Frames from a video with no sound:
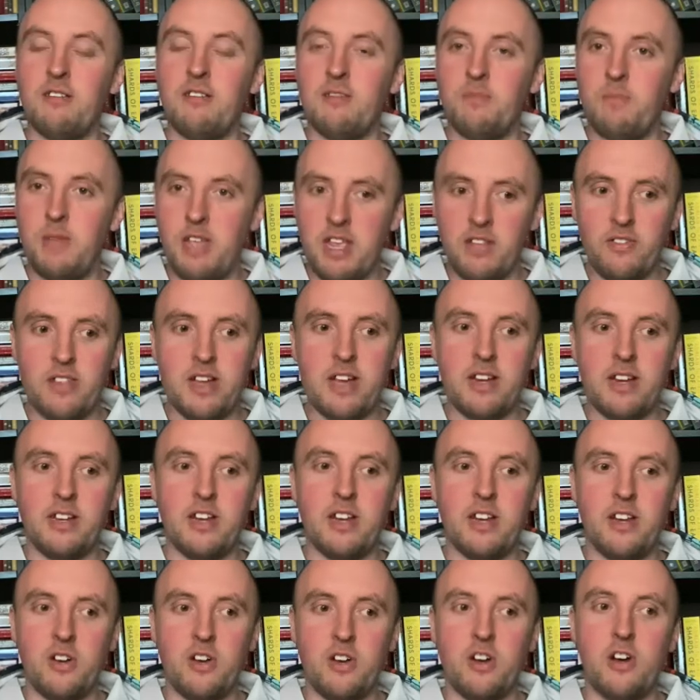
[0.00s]
being locked in
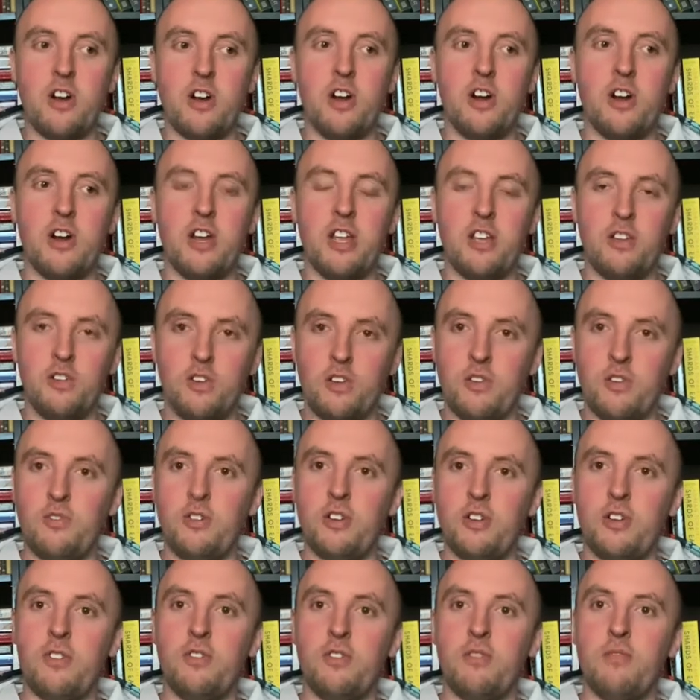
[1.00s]
a car and
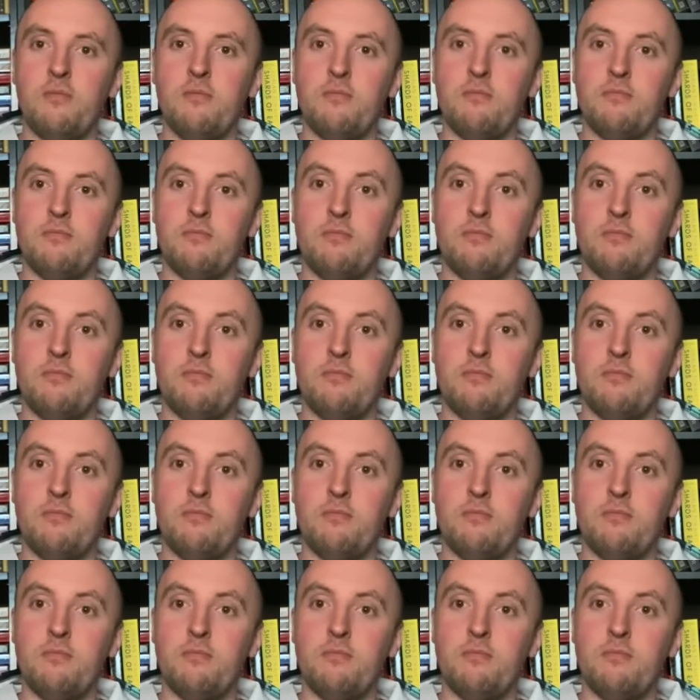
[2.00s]
Cujo